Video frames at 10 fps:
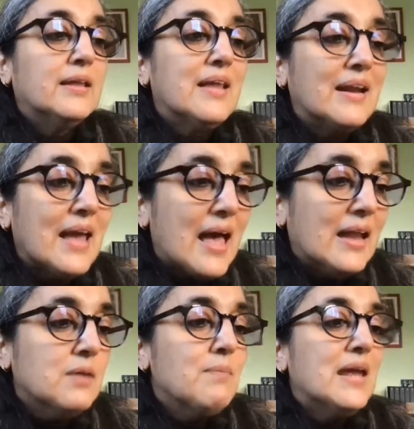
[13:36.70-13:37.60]
that
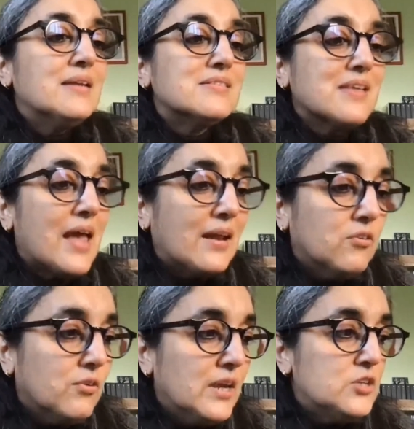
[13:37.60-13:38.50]
animates
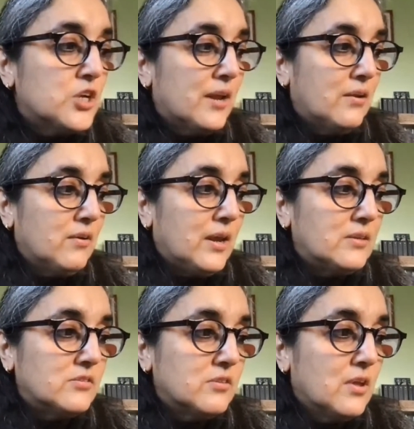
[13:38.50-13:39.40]
and
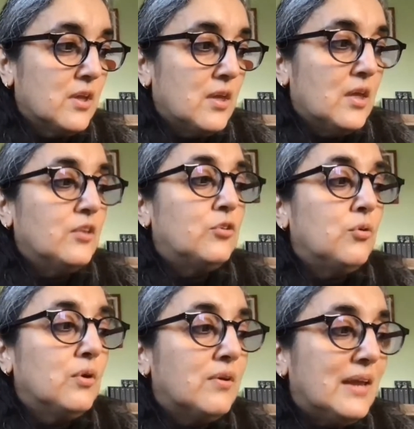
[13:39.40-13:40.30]
regenerates
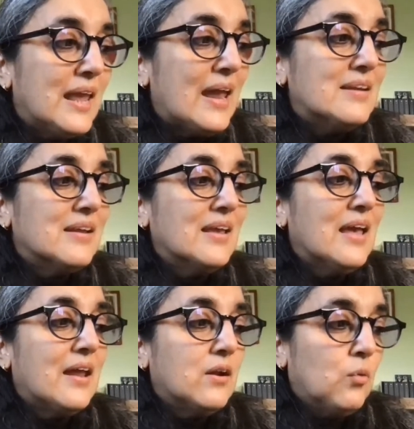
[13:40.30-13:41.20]
through creating
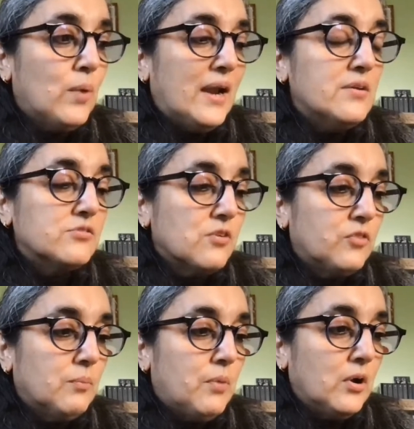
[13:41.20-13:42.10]
an awareness of
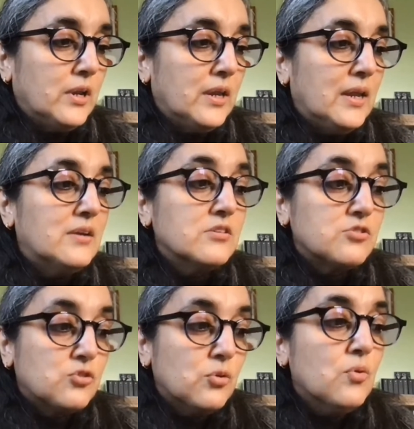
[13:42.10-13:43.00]
the body. It
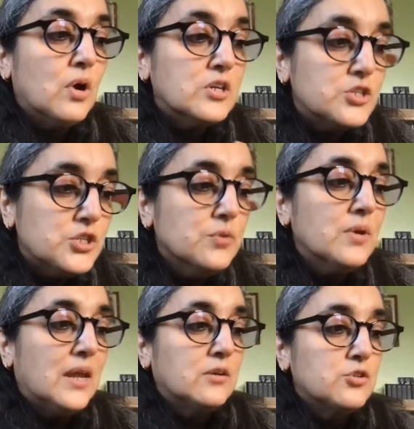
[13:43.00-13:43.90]
is through
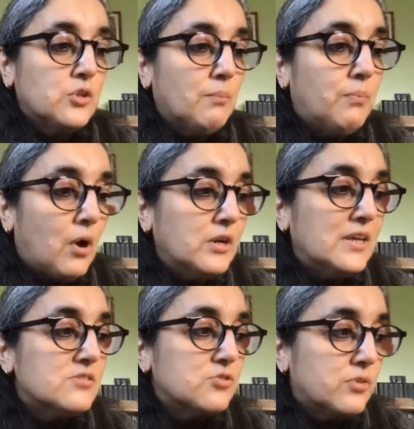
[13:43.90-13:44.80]
attuning to the
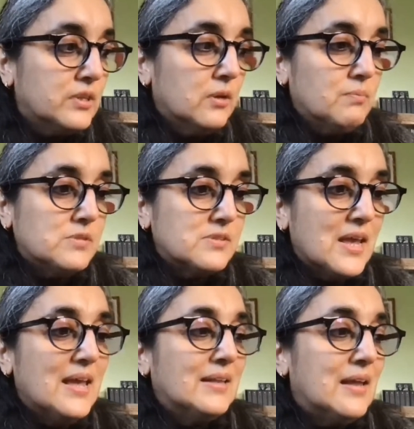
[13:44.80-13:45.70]
body's rhythms
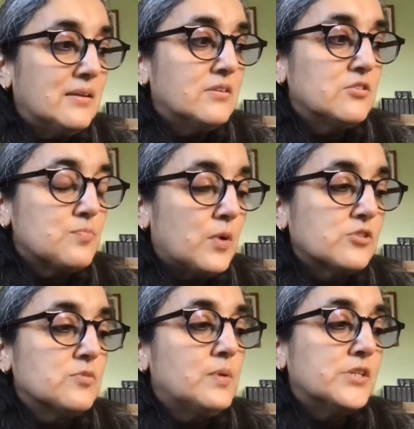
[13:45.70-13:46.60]
that it is
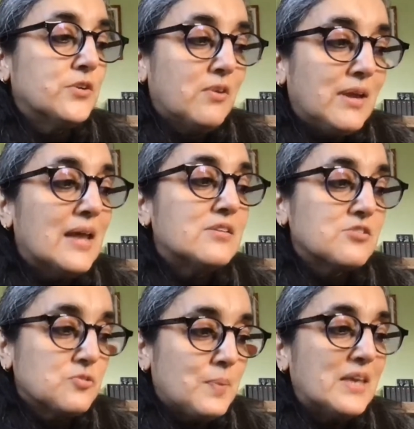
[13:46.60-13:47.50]
possible to create a
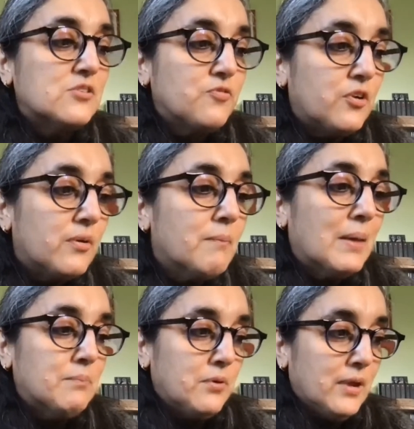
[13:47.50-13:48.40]
space for
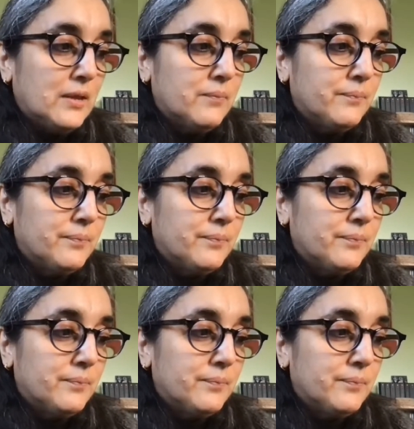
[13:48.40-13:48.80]
remembering.